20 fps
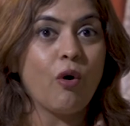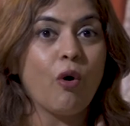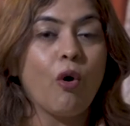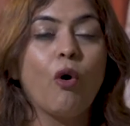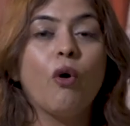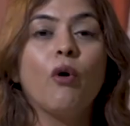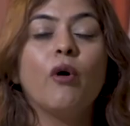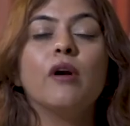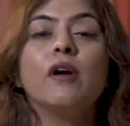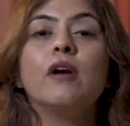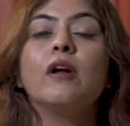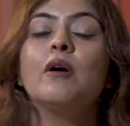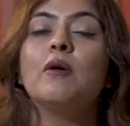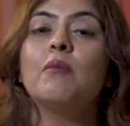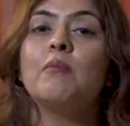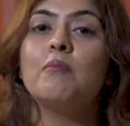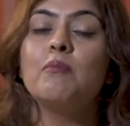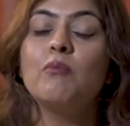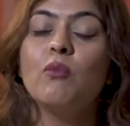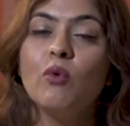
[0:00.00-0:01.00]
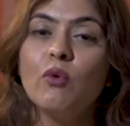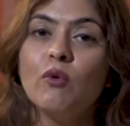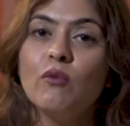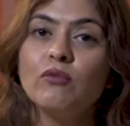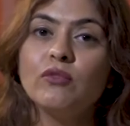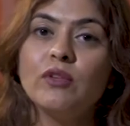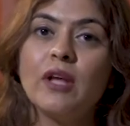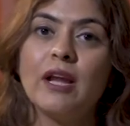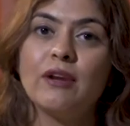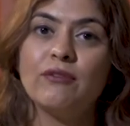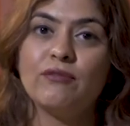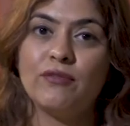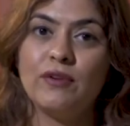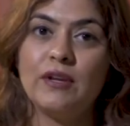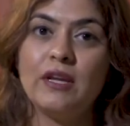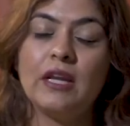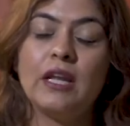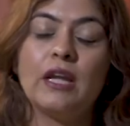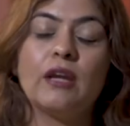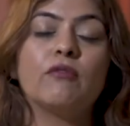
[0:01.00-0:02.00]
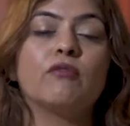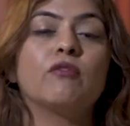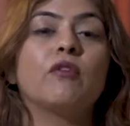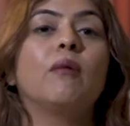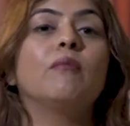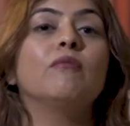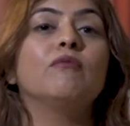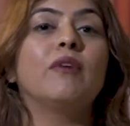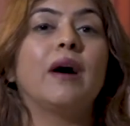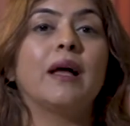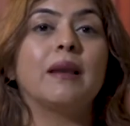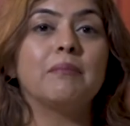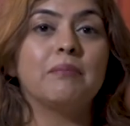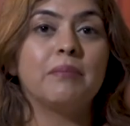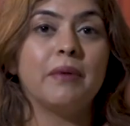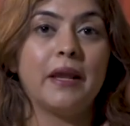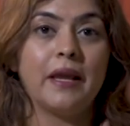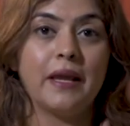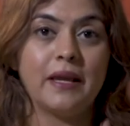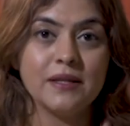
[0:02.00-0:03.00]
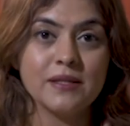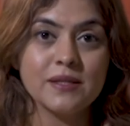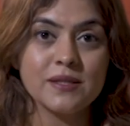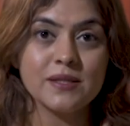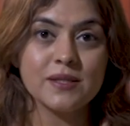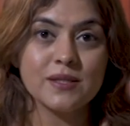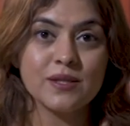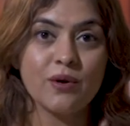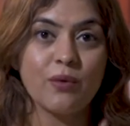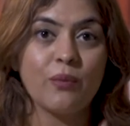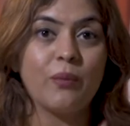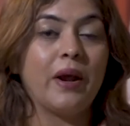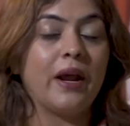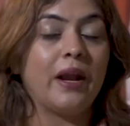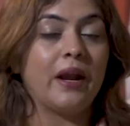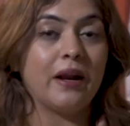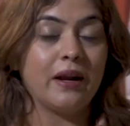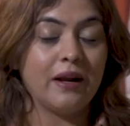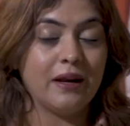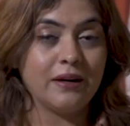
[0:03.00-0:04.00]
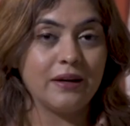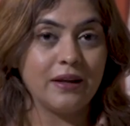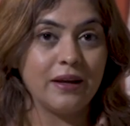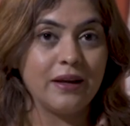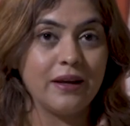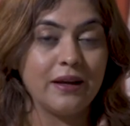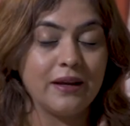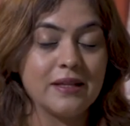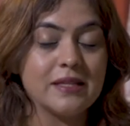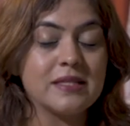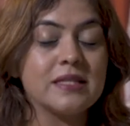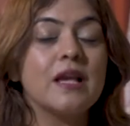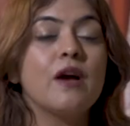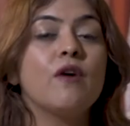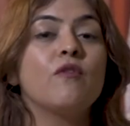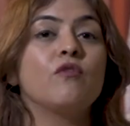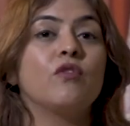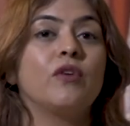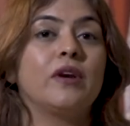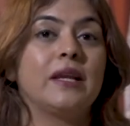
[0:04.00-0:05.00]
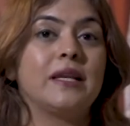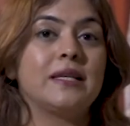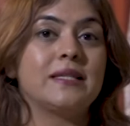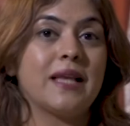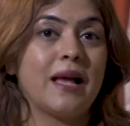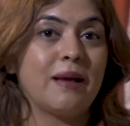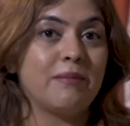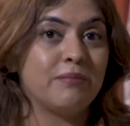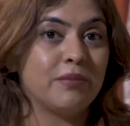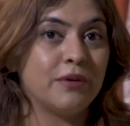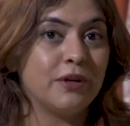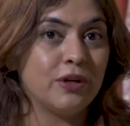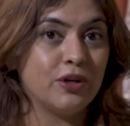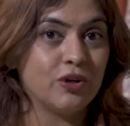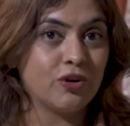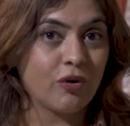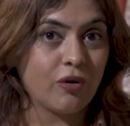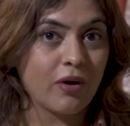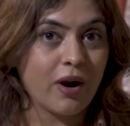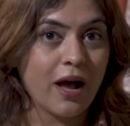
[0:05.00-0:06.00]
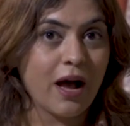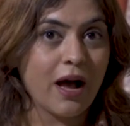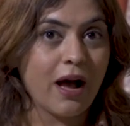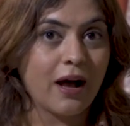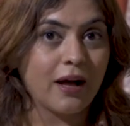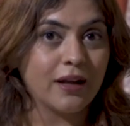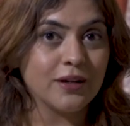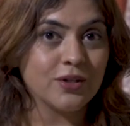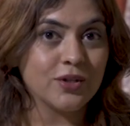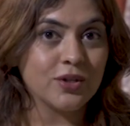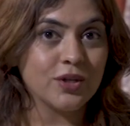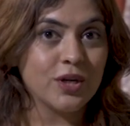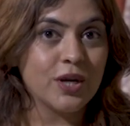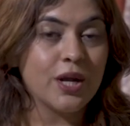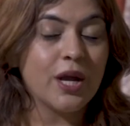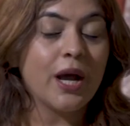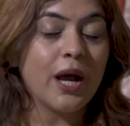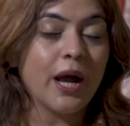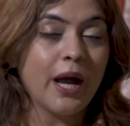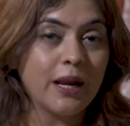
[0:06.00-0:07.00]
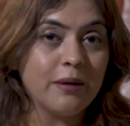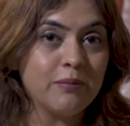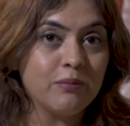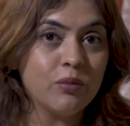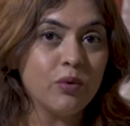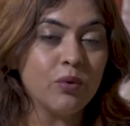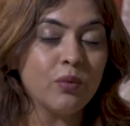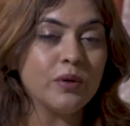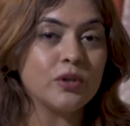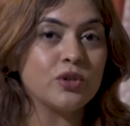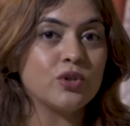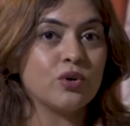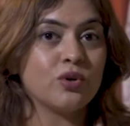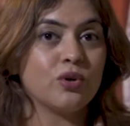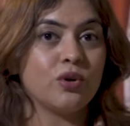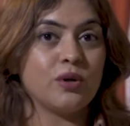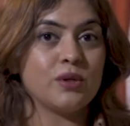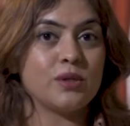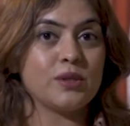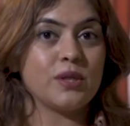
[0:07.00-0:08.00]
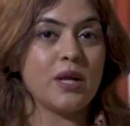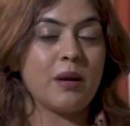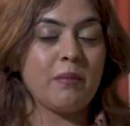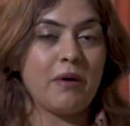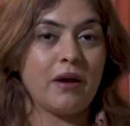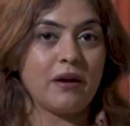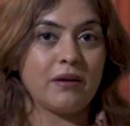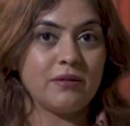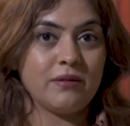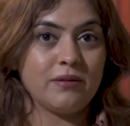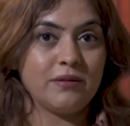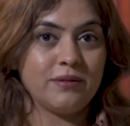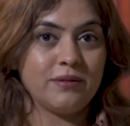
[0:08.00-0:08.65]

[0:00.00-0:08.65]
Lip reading: Or move that feeling from one place where it is, for example in your heart, and move it to your stomach.